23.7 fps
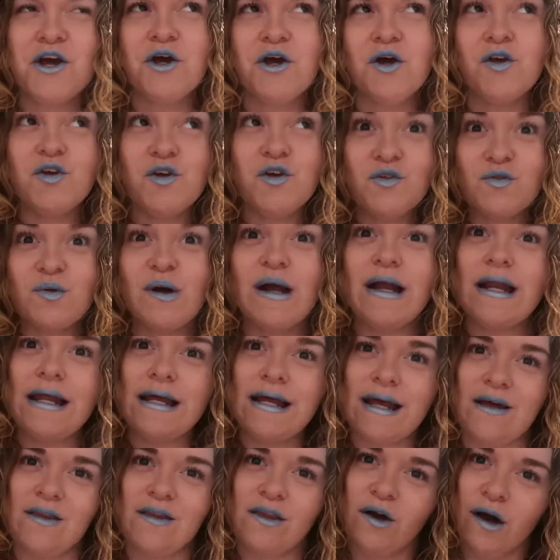you really
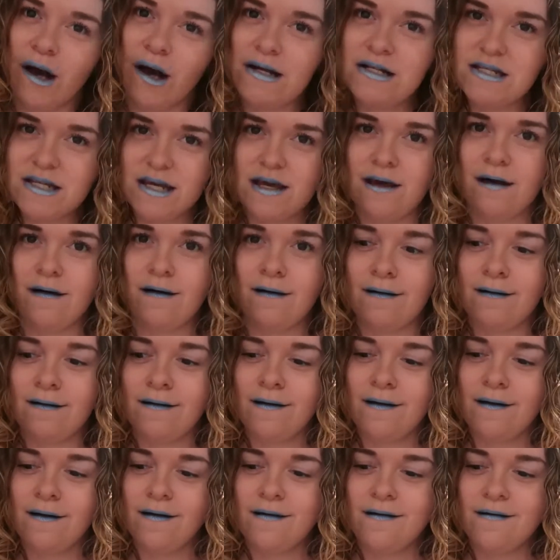get the idea
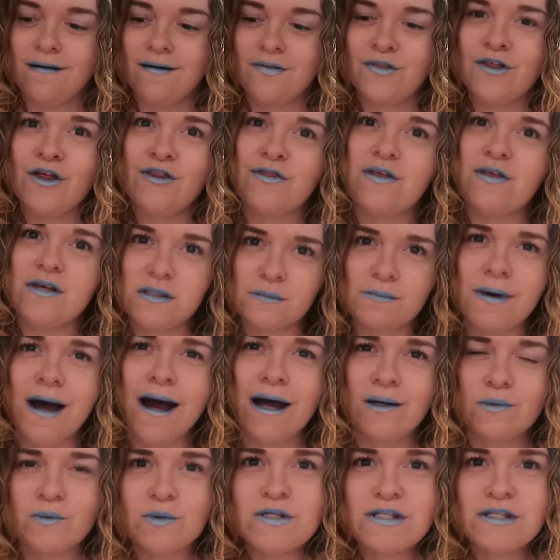that this
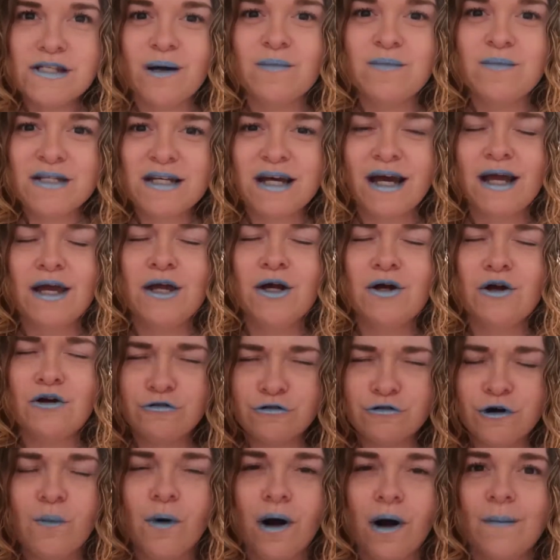man will someday
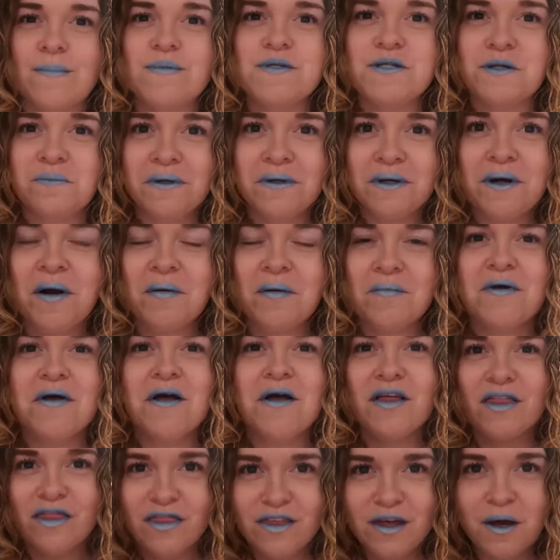grow up to become
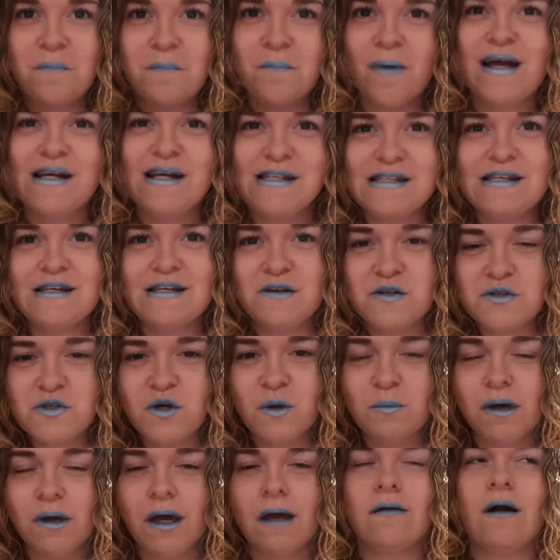the amazing
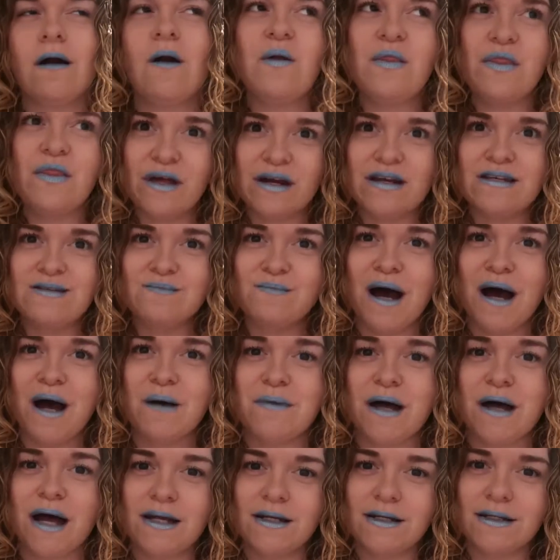superhero that is
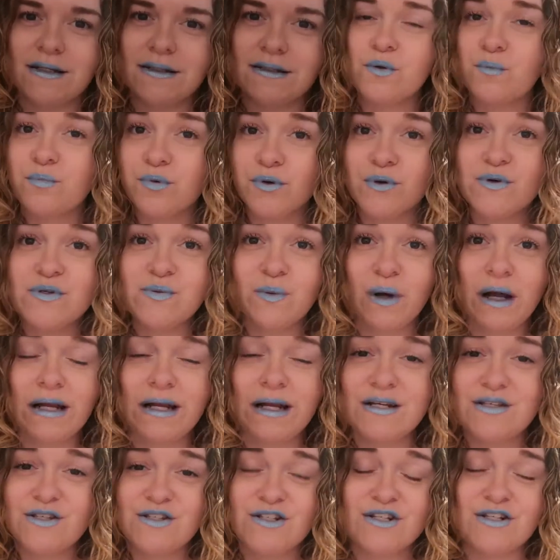Batman. So Bruce Wayne
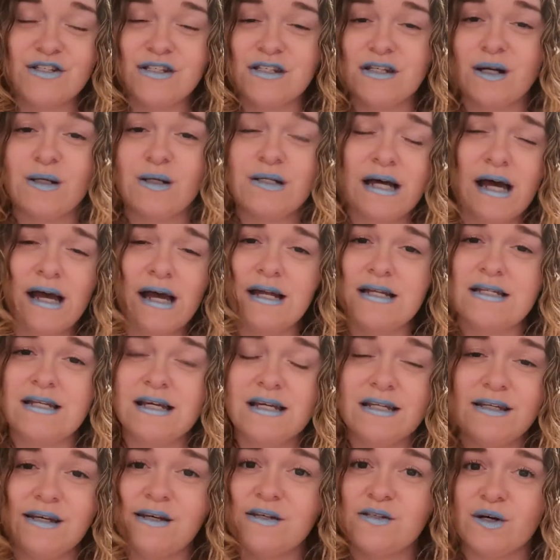has just turned
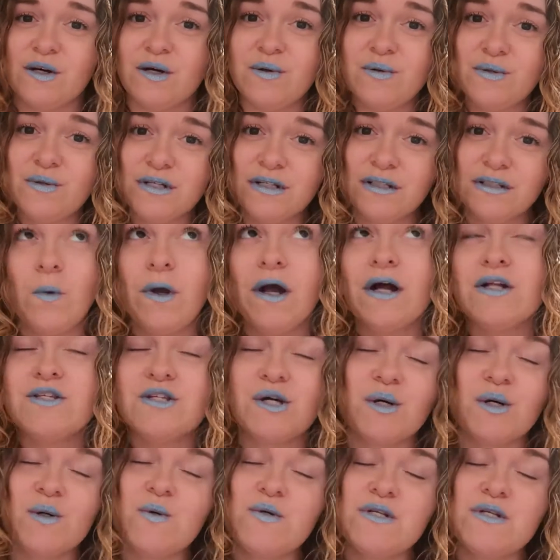18 years old. We are
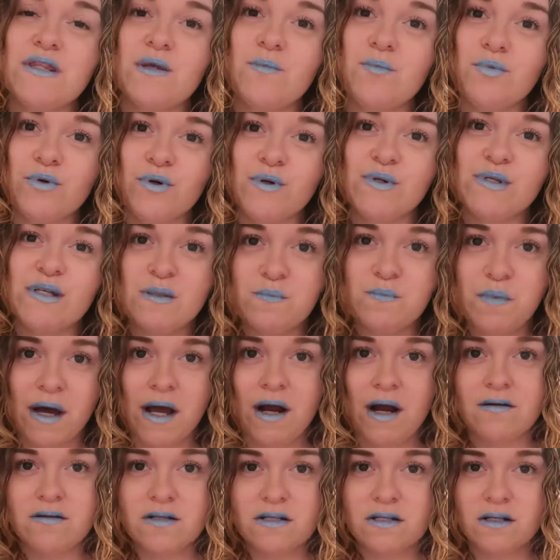told that Bruce's
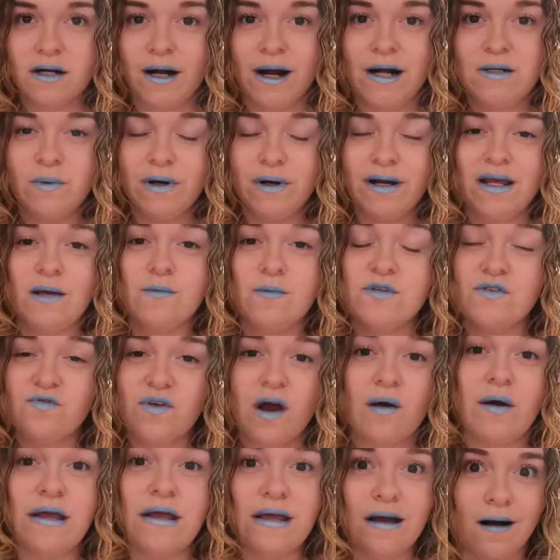parents died when he was
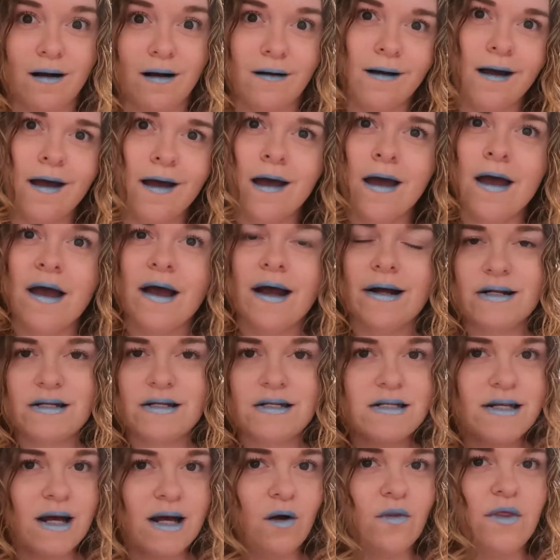very young,
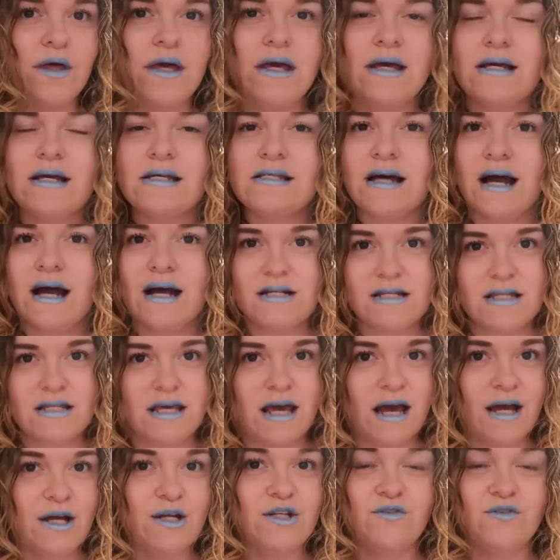and now that he is at the
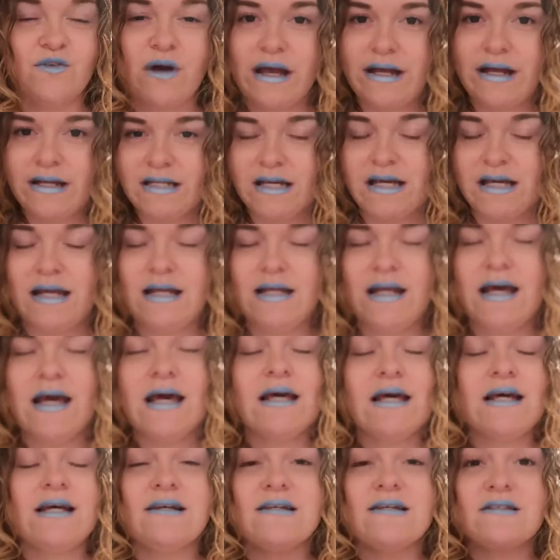age of 18,
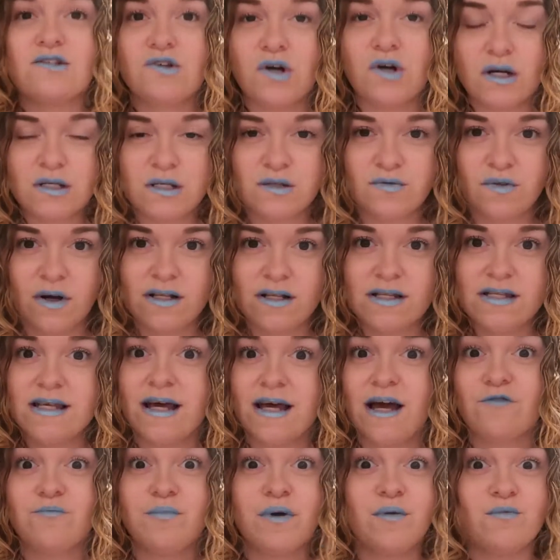his trust funds
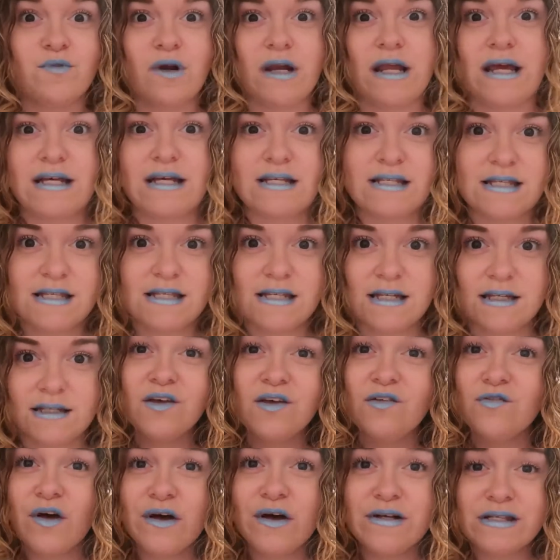have been released. The
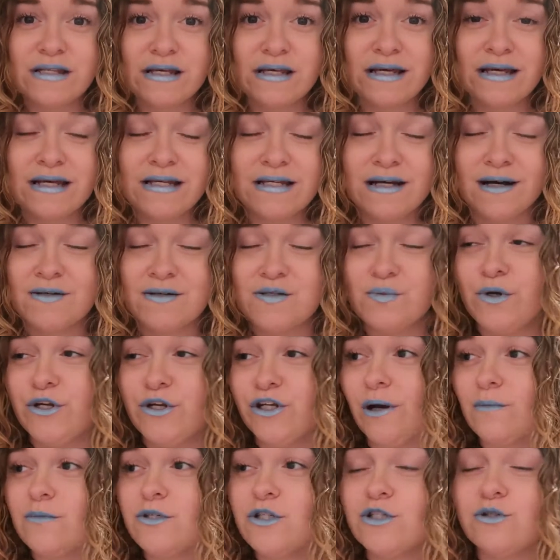first thing he does,
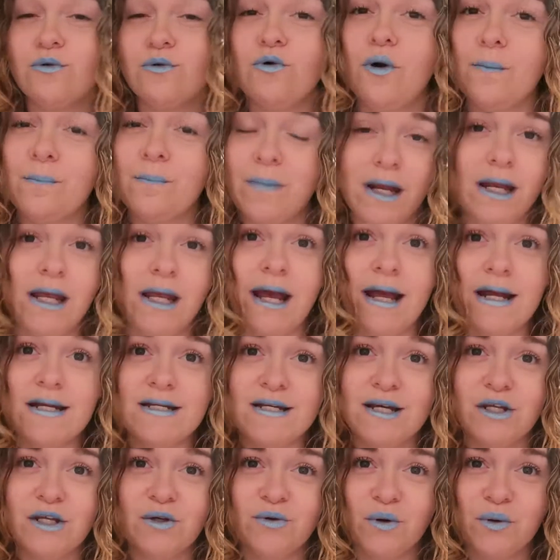which I'm sure many
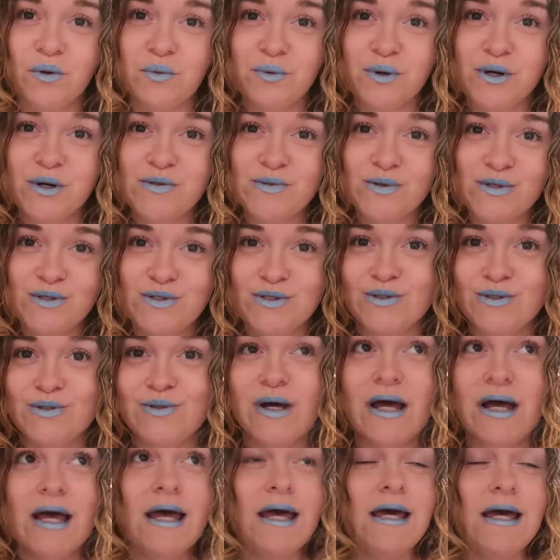18-year-old boys would do,
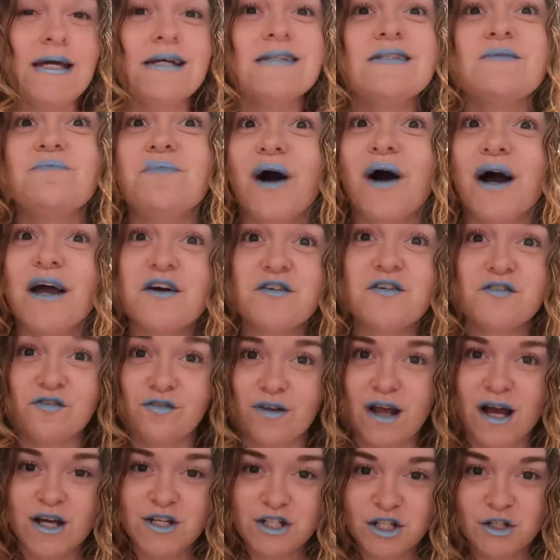is buy a
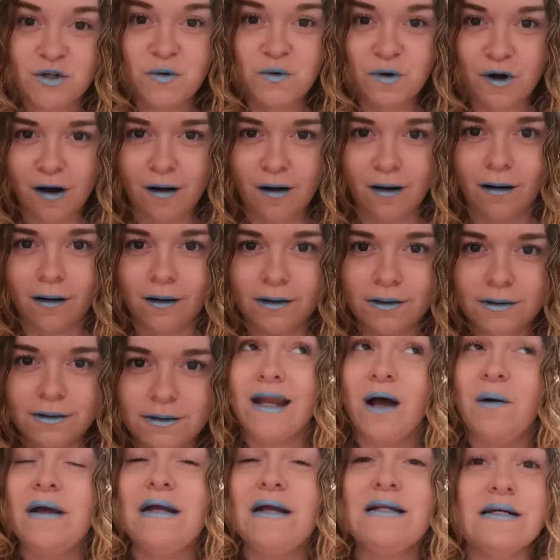flash new car.
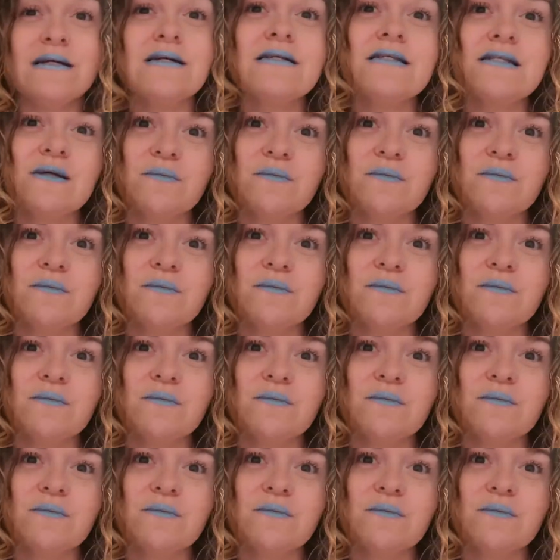Now he does